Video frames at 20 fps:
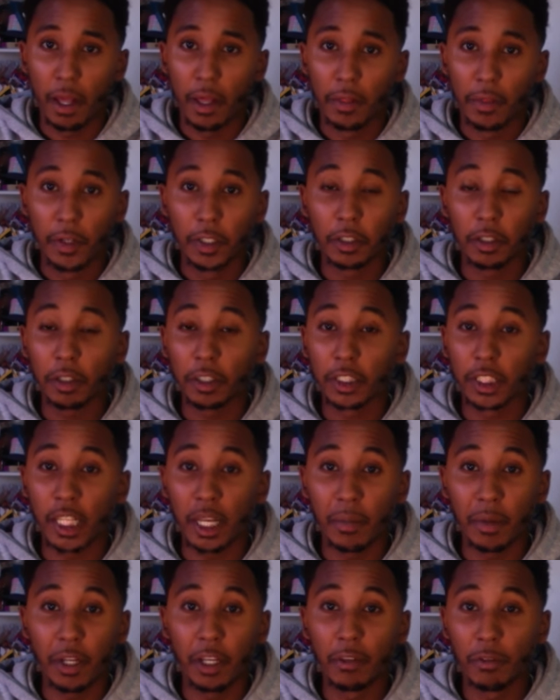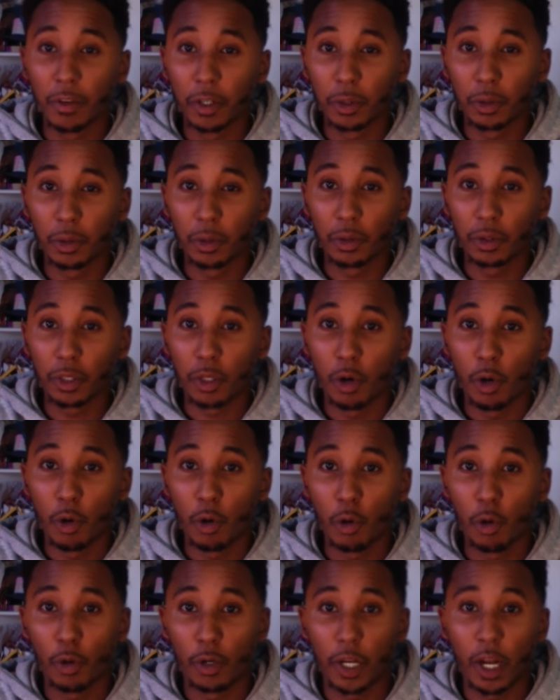These are the same individuals
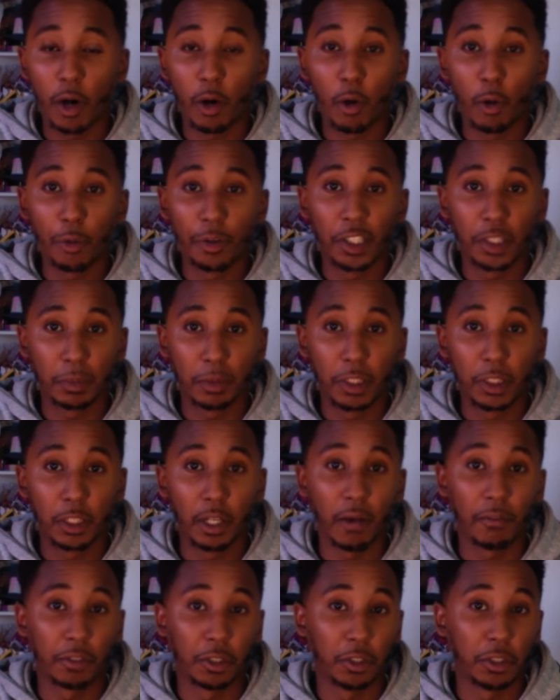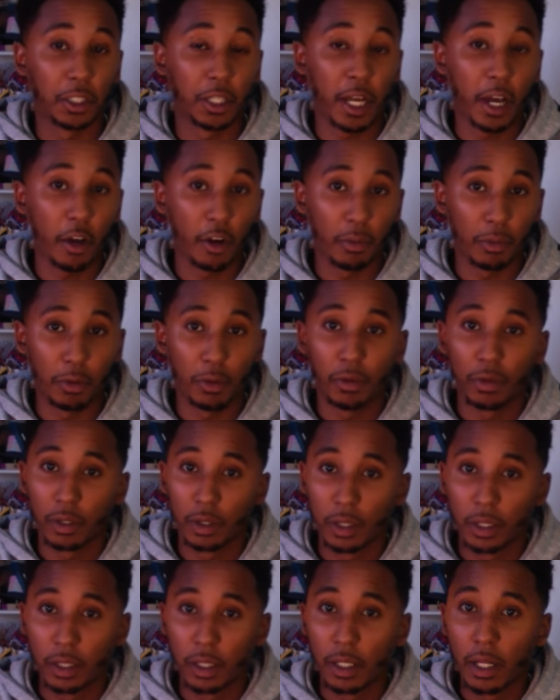who are not holding these police officers accountable.
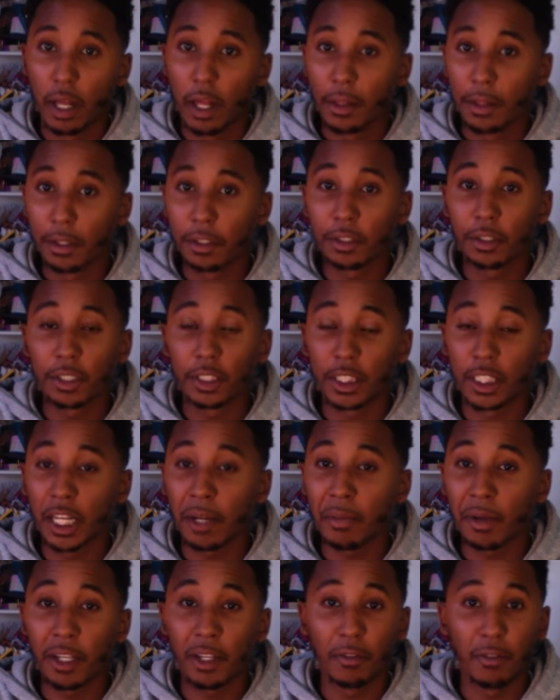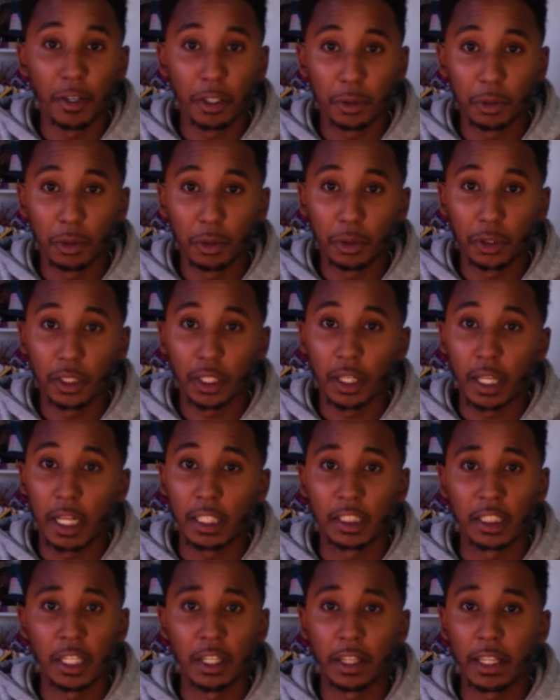These are the same individuals that
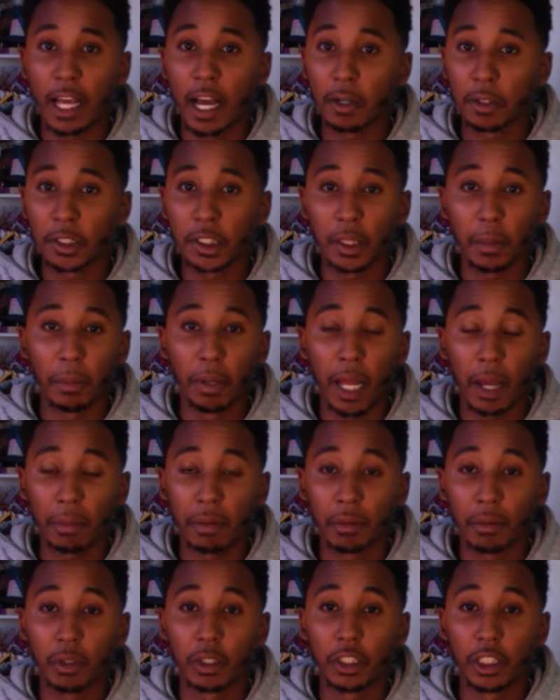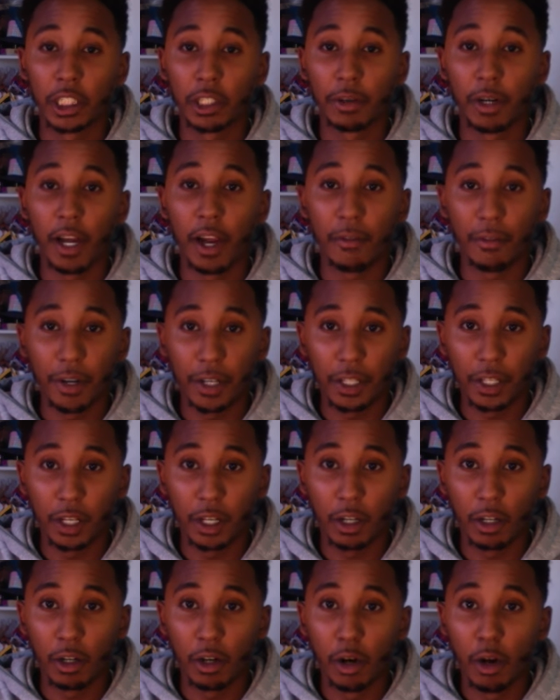send thousands of black people to jail every
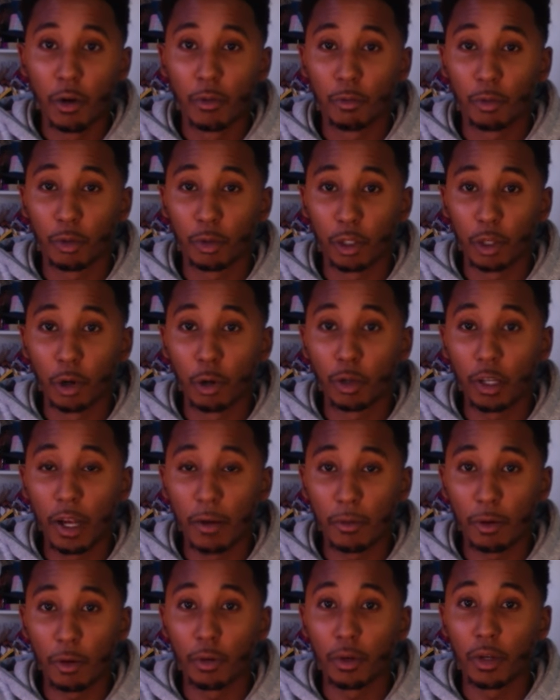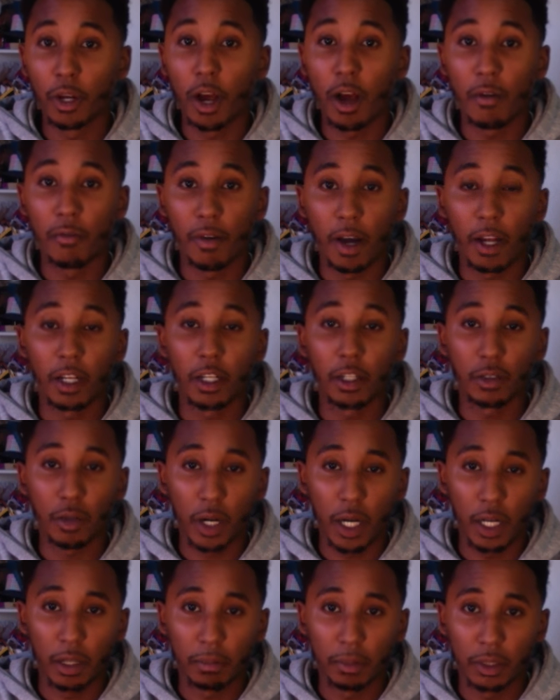year for low-level, nonviolent
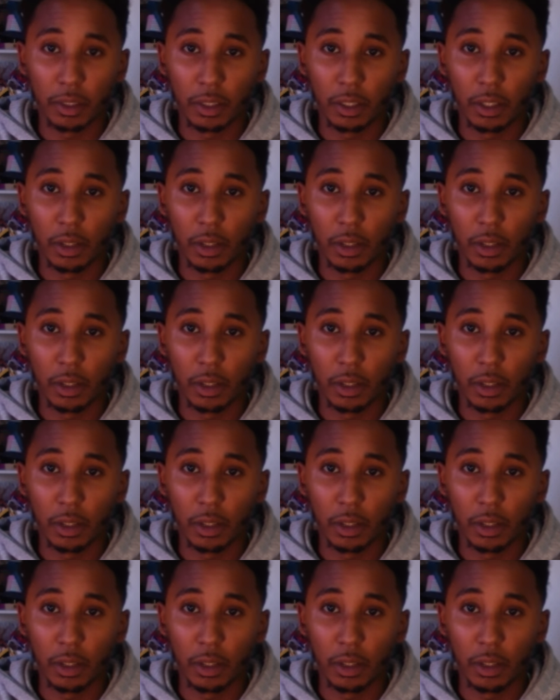crimes.